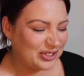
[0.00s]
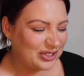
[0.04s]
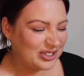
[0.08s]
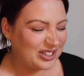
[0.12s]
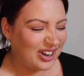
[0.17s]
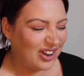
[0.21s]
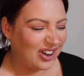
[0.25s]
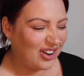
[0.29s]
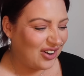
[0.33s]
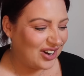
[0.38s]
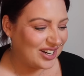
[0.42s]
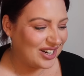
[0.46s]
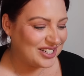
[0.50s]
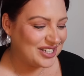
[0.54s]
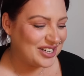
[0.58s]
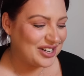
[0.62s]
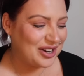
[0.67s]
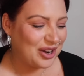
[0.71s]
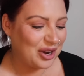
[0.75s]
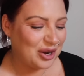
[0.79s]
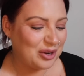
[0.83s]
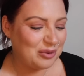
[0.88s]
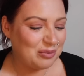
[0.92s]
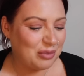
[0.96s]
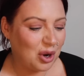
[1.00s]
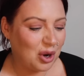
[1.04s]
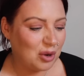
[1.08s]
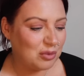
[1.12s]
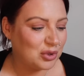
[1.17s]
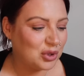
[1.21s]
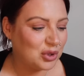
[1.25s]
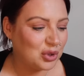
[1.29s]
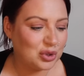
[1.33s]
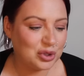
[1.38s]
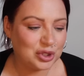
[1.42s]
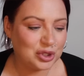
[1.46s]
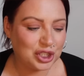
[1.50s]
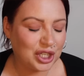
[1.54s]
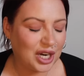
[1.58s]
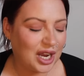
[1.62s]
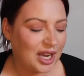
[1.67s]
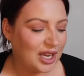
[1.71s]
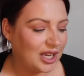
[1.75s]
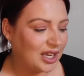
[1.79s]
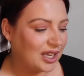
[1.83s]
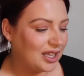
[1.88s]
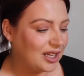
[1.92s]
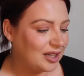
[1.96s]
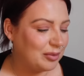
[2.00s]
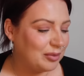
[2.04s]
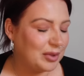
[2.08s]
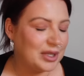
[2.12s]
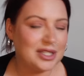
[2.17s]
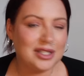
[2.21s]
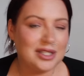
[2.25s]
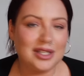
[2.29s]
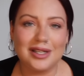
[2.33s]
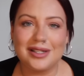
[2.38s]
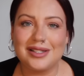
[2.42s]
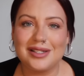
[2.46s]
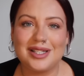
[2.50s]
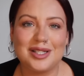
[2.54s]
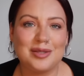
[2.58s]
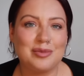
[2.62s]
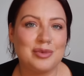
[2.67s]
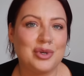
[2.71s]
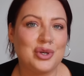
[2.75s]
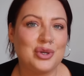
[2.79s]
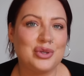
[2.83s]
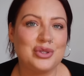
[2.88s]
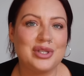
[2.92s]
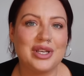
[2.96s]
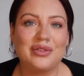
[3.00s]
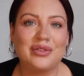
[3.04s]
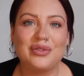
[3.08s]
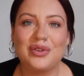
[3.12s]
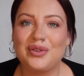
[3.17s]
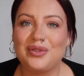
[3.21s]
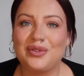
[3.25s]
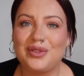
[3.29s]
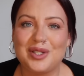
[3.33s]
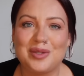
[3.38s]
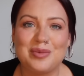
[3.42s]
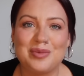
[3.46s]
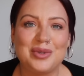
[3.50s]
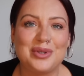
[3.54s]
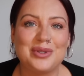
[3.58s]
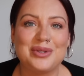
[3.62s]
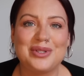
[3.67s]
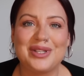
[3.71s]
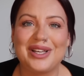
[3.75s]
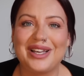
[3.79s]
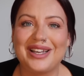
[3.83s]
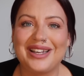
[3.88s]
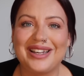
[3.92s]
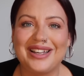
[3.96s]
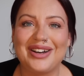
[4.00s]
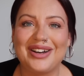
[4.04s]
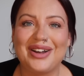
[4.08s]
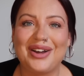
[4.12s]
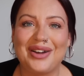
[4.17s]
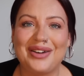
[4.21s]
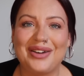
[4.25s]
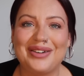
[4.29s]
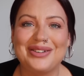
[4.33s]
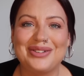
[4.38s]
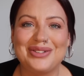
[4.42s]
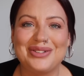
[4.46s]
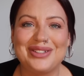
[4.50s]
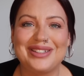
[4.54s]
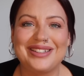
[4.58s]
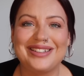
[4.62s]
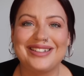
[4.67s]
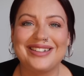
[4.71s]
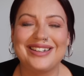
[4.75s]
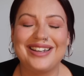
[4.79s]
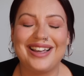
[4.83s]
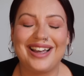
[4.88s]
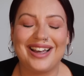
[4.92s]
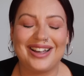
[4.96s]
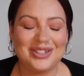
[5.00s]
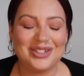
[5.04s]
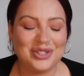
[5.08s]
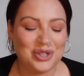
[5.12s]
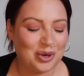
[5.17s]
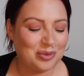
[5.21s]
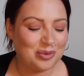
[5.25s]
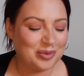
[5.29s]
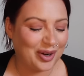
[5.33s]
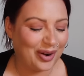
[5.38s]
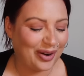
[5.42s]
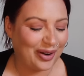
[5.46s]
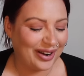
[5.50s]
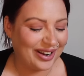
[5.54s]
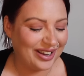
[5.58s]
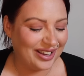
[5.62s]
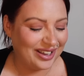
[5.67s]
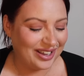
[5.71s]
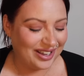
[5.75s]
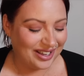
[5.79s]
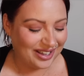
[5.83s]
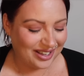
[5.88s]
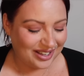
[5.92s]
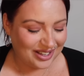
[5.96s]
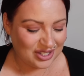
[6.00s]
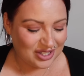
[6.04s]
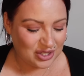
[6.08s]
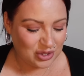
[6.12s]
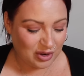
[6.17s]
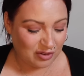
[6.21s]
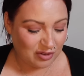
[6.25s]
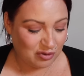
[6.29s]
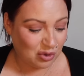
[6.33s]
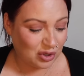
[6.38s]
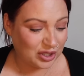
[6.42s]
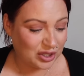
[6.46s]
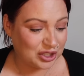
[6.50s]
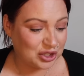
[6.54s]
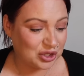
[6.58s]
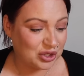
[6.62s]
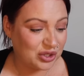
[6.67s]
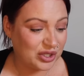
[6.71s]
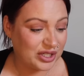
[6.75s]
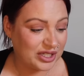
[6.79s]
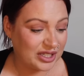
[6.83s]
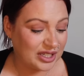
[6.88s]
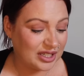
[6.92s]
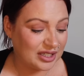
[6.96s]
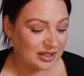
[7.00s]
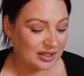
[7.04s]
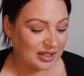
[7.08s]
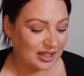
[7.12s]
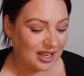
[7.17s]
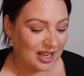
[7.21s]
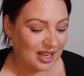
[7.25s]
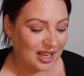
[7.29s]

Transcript: nice, you know. Popcorn chatting, bit of 60s music, 50s music, you know. It was, yeah, top night. So everyone enjoyed it.